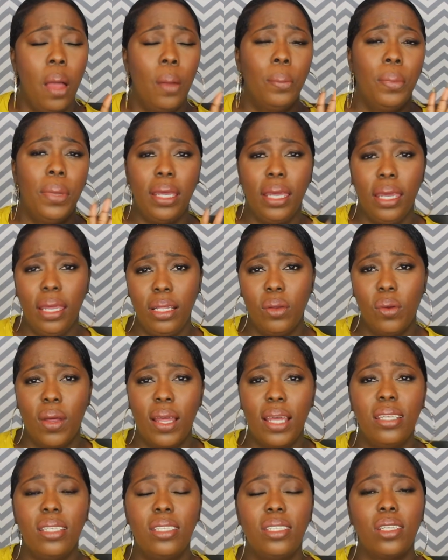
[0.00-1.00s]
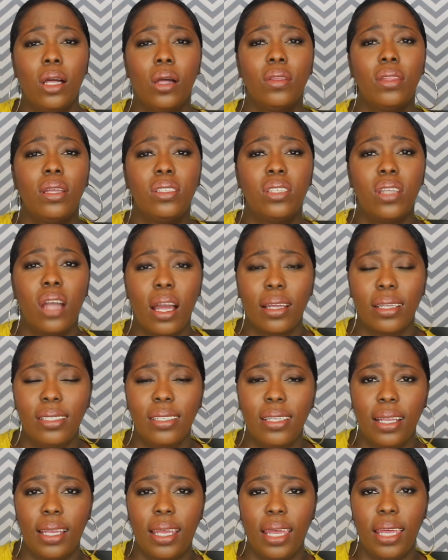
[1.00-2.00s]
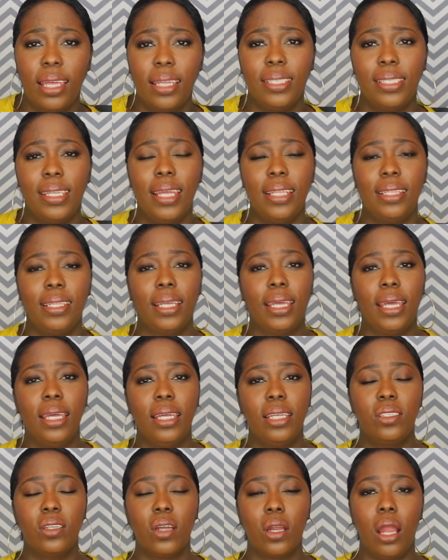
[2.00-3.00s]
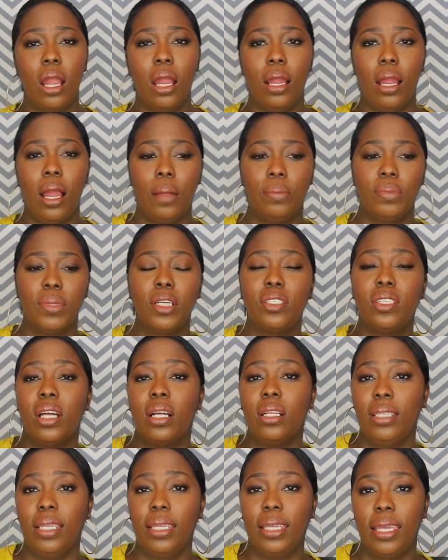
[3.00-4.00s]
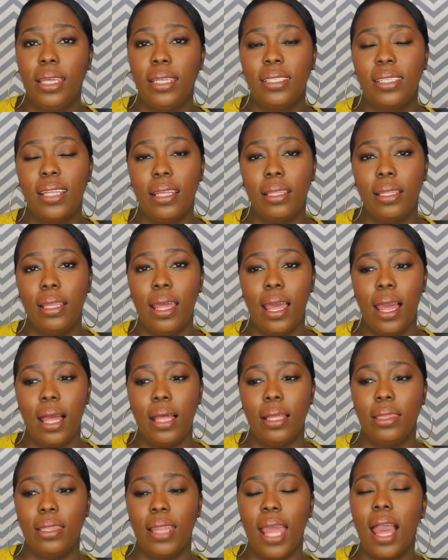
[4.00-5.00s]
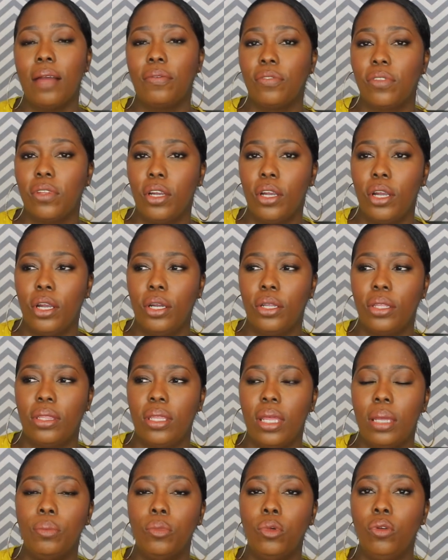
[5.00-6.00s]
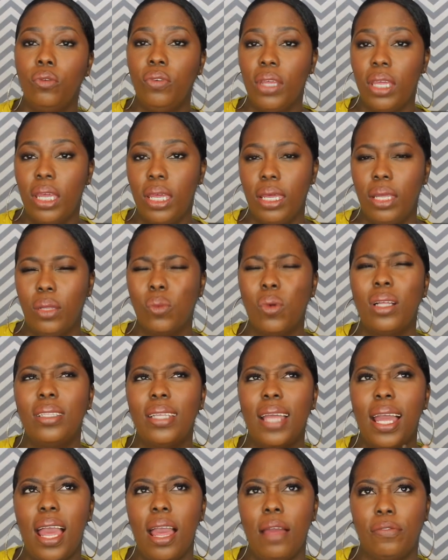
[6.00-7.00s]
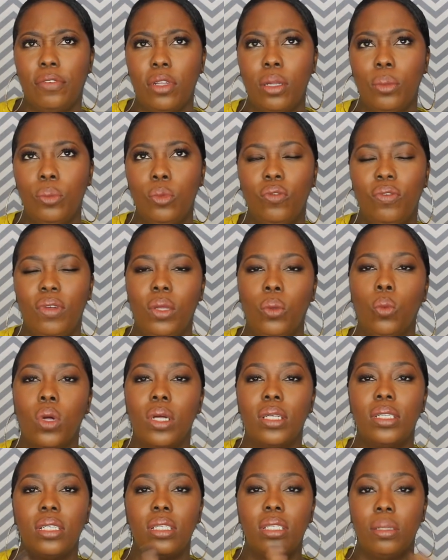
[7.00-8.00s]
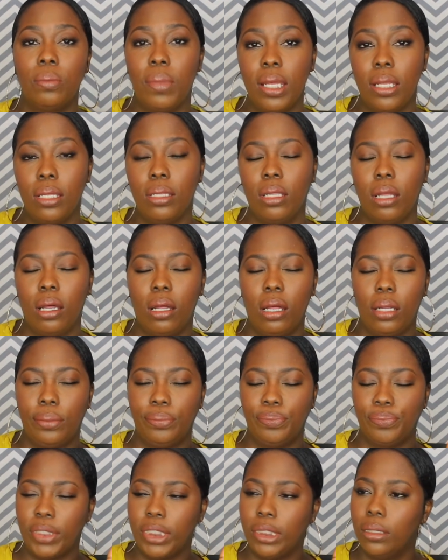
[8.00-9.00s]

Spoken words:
but anyway, so they're talking to the kids, and the kids are they're telling the kids that after they move in, well, not after they move in, once the